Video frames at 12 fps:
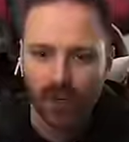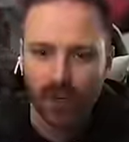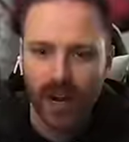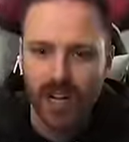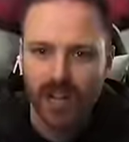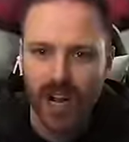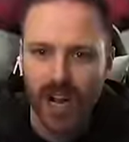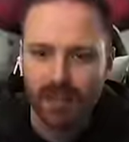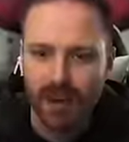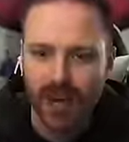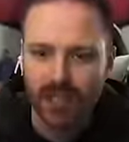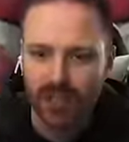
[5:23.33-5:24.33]
doing a great
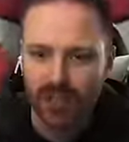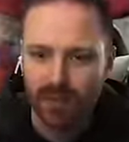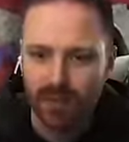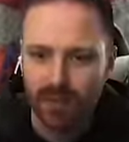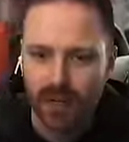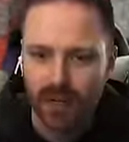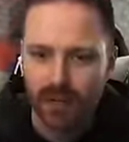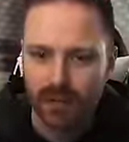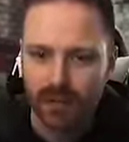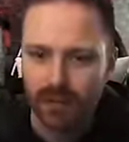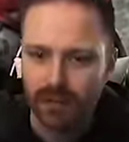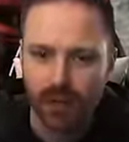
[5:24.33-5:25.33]
job by just
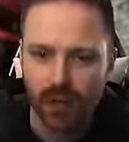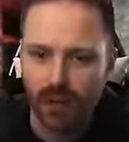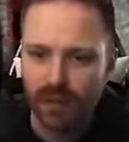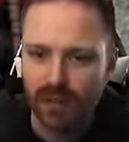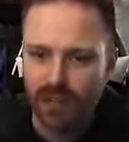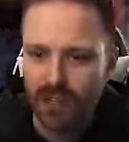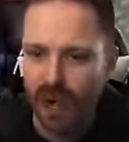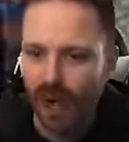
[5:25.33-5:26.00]
moving